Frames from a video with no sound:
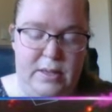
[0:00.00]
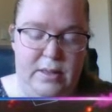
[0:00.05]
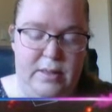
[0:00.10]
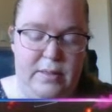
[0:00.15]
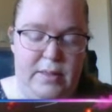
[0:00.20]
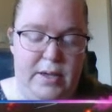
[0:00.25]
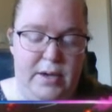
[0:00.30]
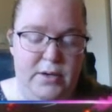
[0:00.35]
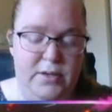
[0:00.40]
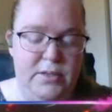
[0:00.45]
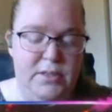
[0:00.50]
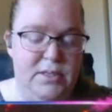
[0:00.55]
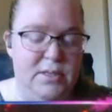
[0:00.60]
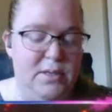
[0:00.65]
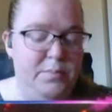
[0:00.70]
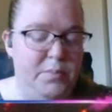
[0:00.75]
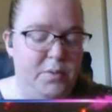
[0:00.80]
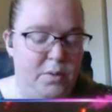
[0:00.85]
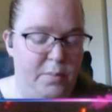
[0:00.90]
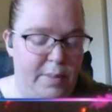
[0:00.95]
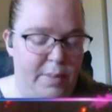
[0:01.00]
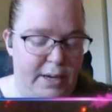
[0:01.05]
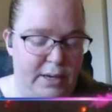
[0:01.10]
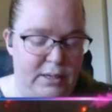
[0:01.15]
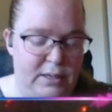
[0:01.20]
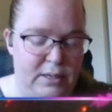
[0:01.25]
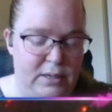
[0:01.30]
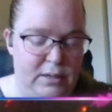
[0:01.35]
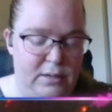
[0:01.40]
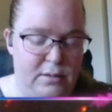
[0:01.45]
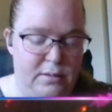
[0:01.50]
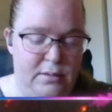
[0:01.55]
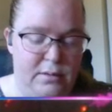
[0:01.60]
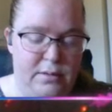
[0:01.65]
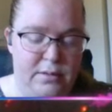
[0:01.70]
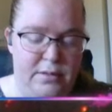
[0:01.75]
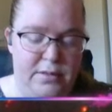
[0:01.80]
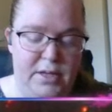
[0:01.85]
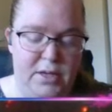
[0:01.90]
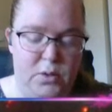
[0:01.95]
They are simple-minded,
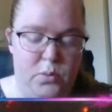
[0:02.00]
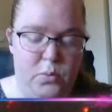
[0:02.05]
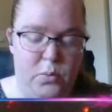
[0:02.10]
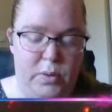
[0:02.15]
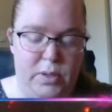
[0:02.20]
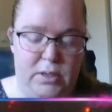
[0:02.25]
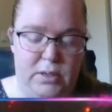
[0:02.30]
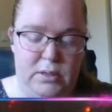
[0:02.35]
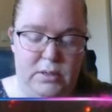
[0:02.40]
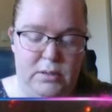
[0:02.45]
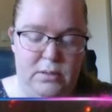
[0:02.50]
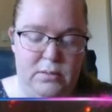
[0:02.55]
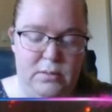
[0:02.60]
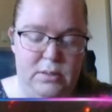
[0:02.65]
thick-willed,